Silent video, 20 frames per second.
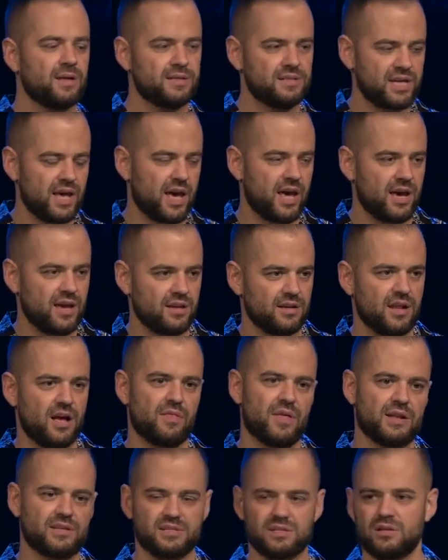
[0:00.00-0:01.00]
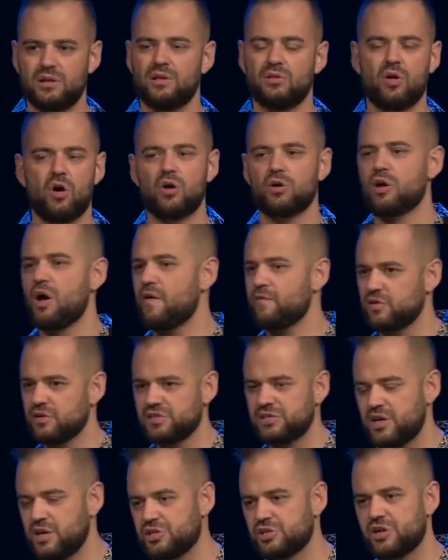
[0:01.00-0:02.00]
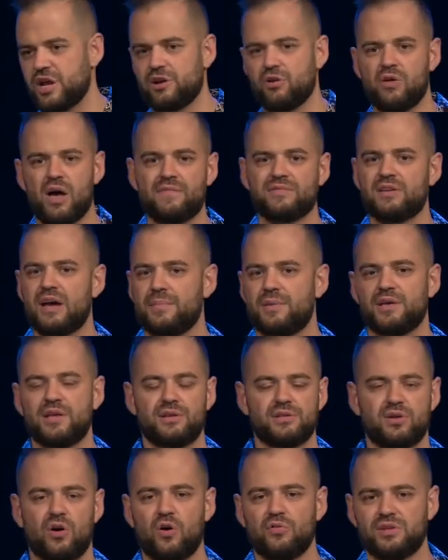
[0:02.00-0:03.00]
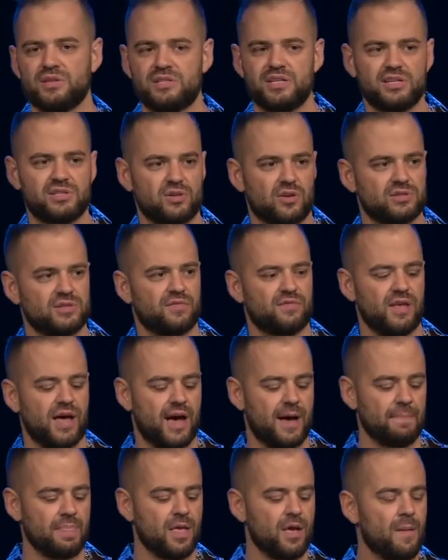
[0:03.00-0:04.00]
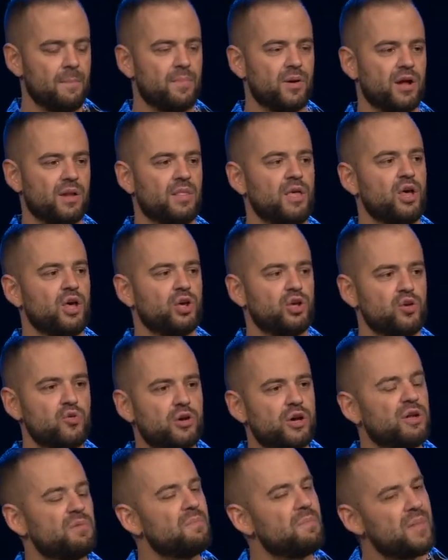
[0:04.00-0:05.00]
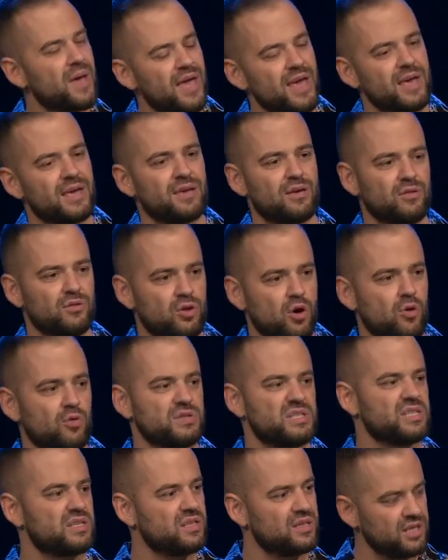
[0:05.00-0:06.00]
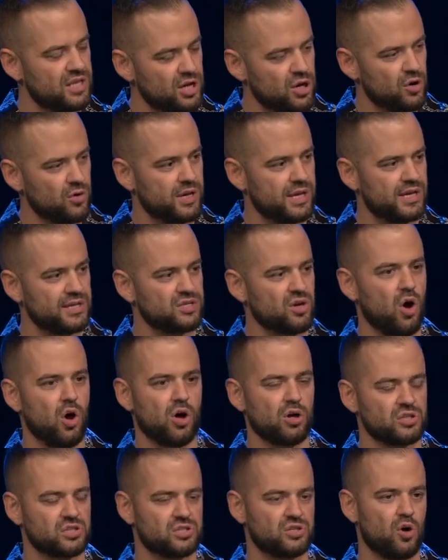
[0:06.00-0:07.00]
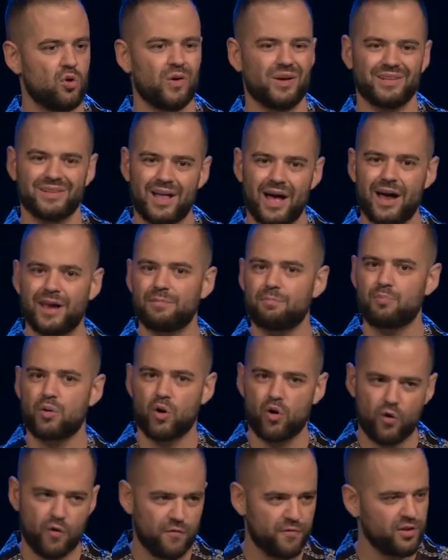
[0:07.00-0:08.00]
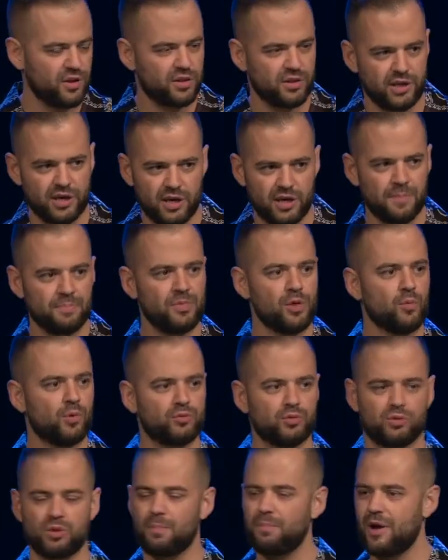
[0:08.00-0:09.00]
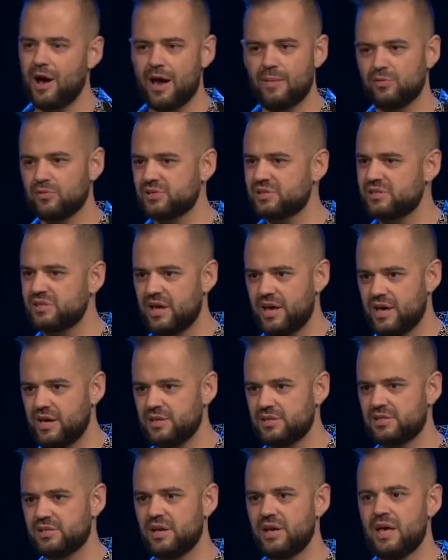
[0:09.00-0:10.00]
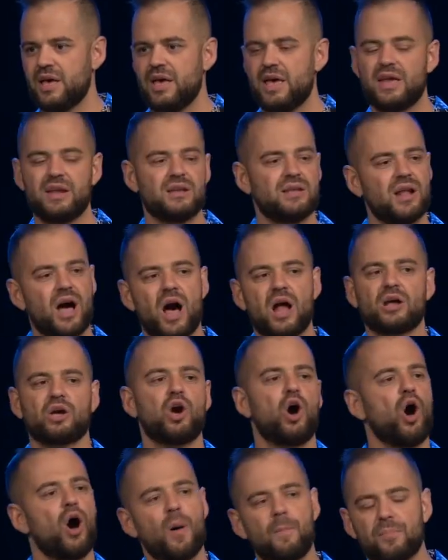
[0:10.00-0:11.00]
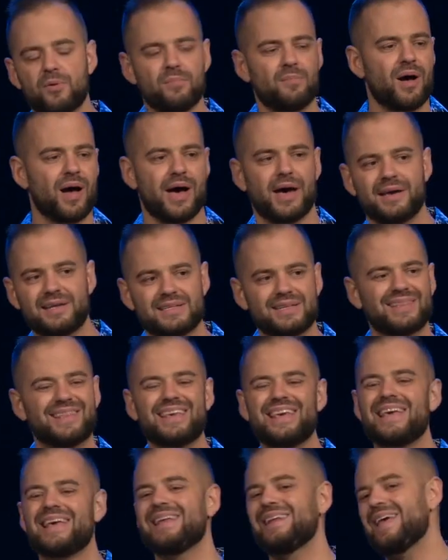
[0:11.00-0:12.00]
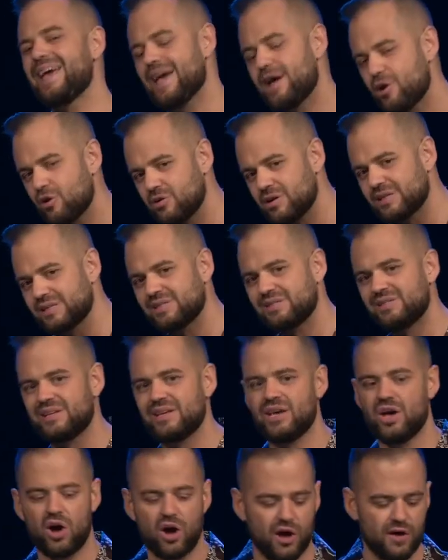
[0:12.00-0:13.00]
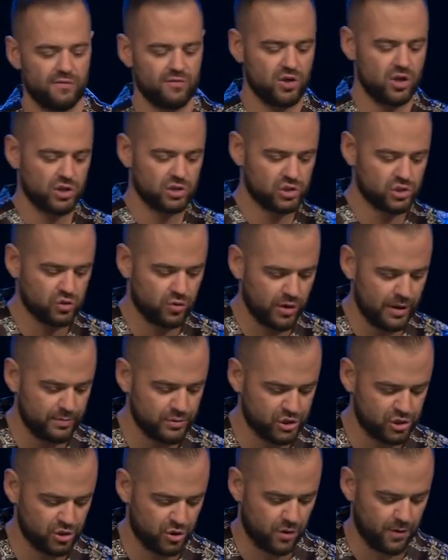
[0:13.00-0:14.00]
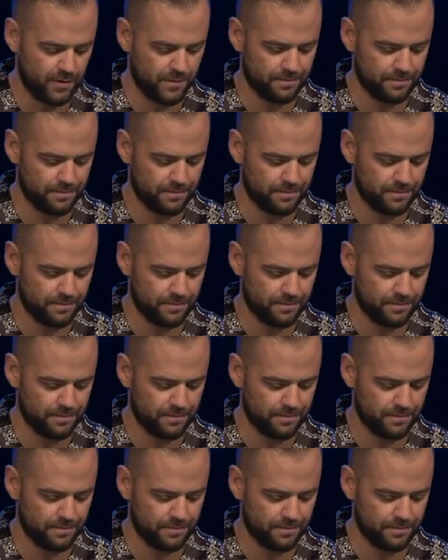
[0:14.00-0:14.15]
day. Now, that's a long conversation. I don't have time to get into all the details of that, but you can make those theories also align perfectly with what the Bible says and not compromise the inerrancy of Scripture.